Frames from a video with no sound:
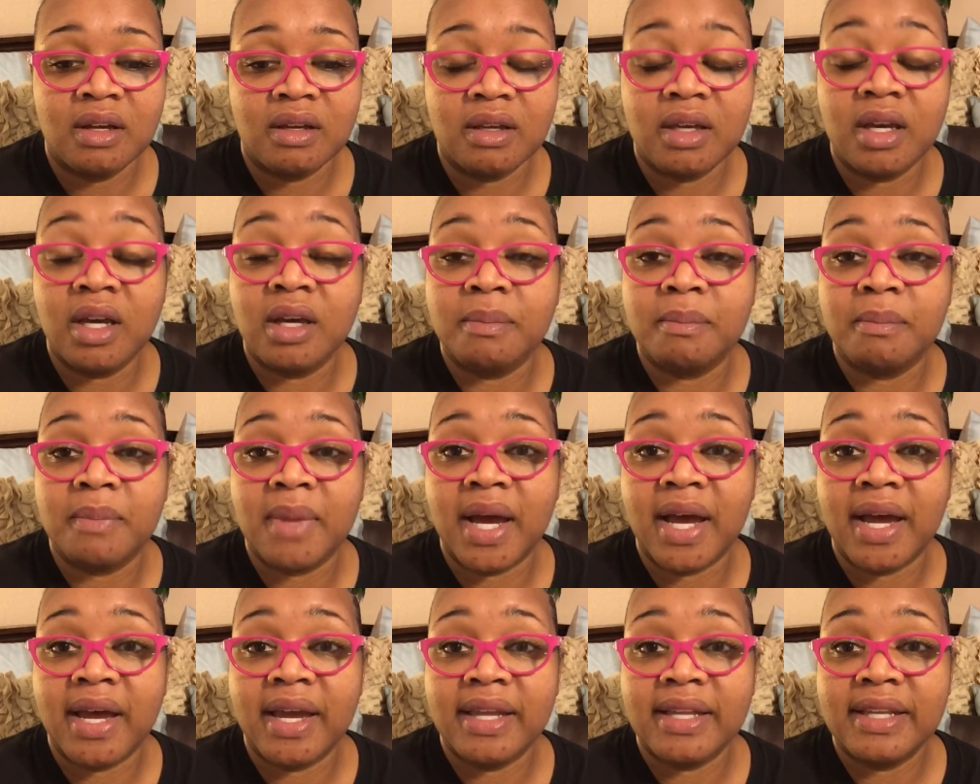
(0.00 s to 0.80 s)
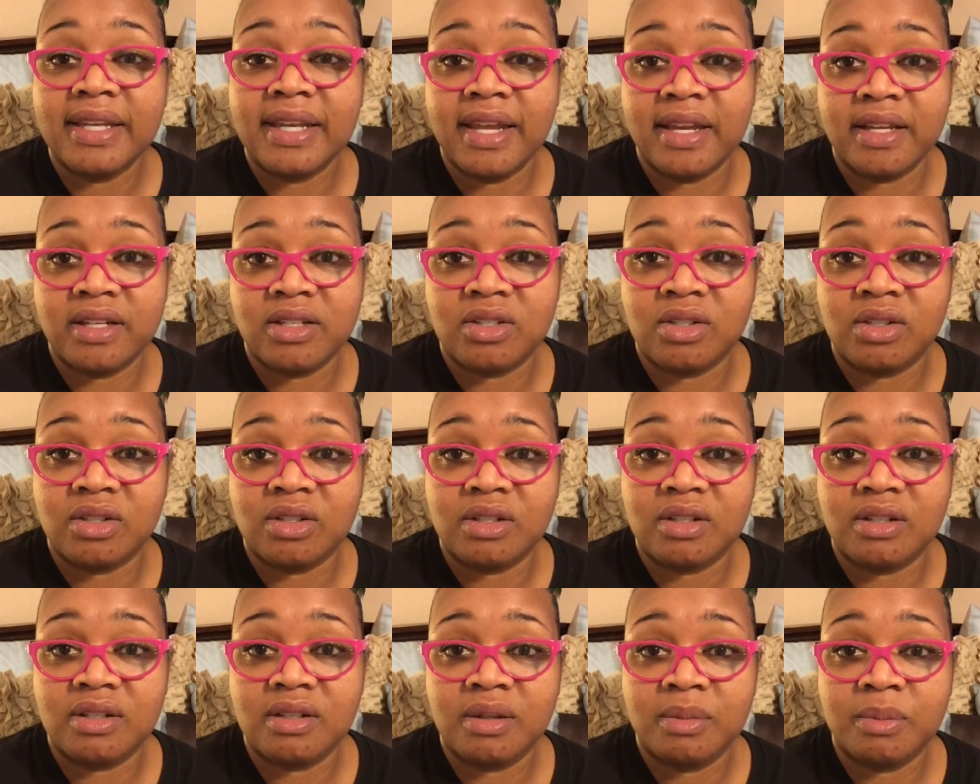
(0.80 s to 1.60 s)
cut my
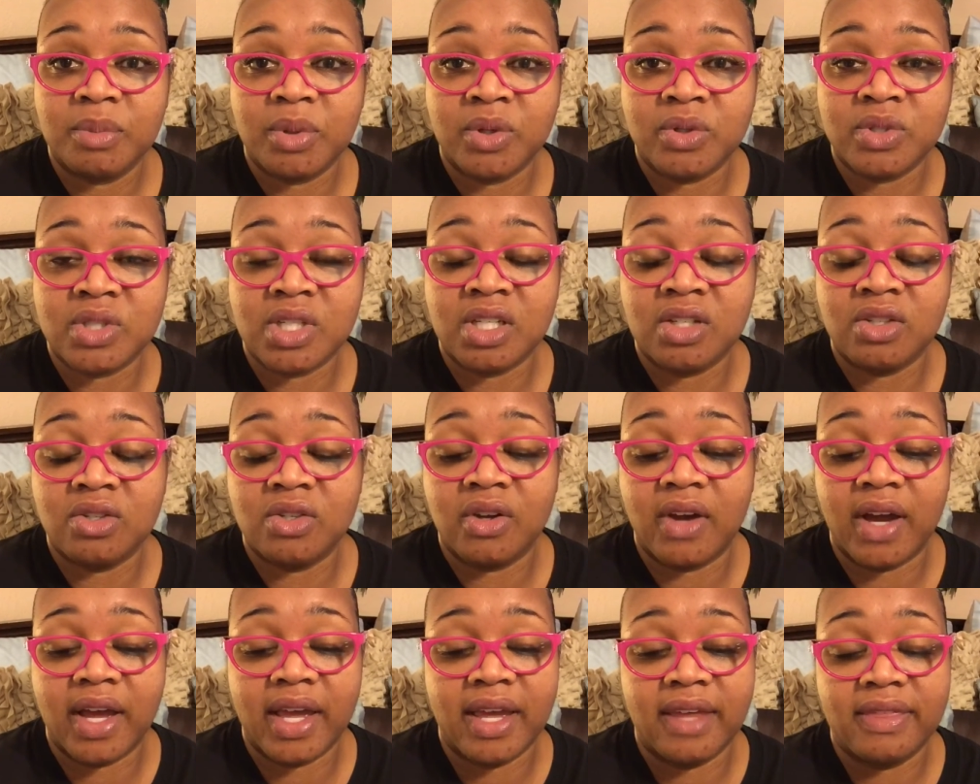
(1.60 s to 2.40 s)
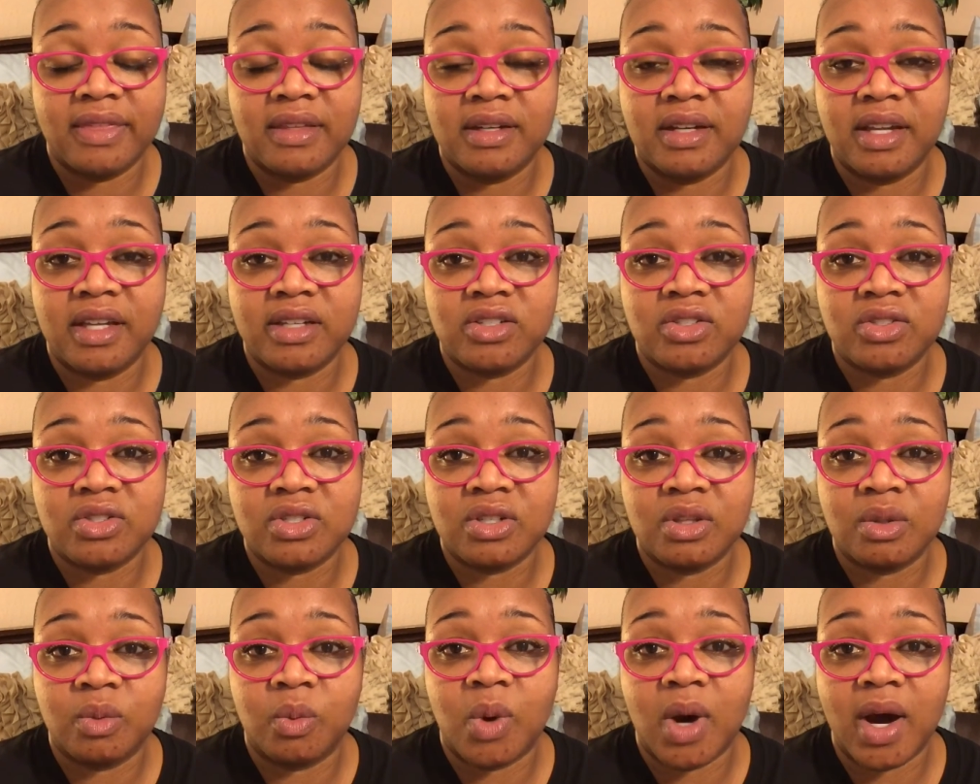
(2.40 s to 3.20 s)
nectar protein. I add the nectar
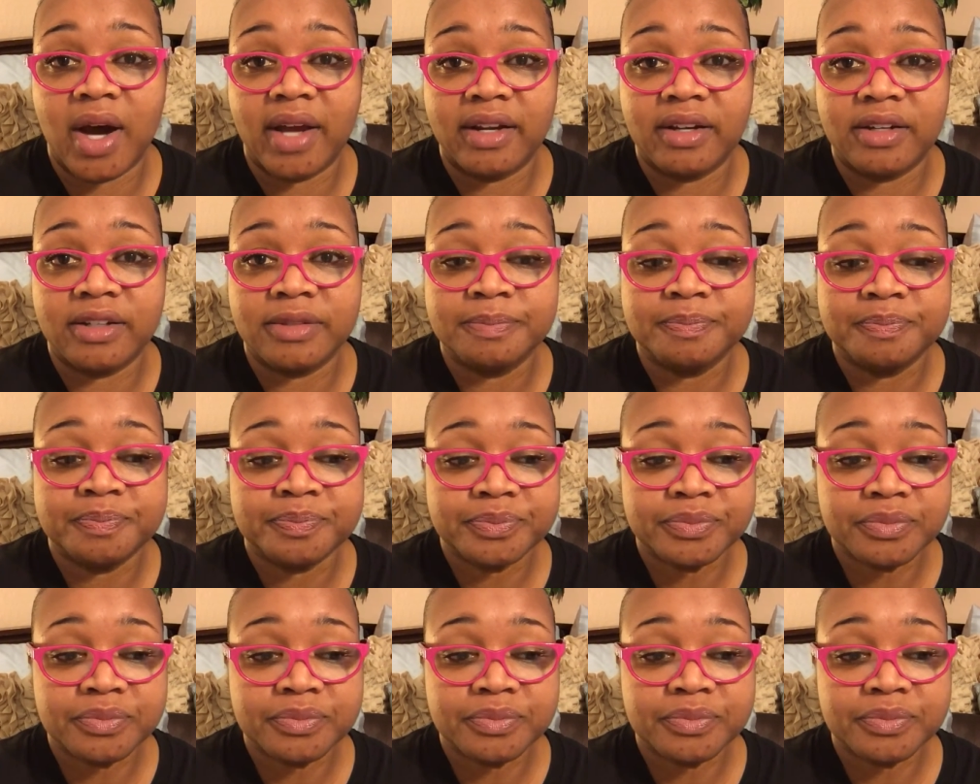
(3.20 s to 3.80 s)
to the water.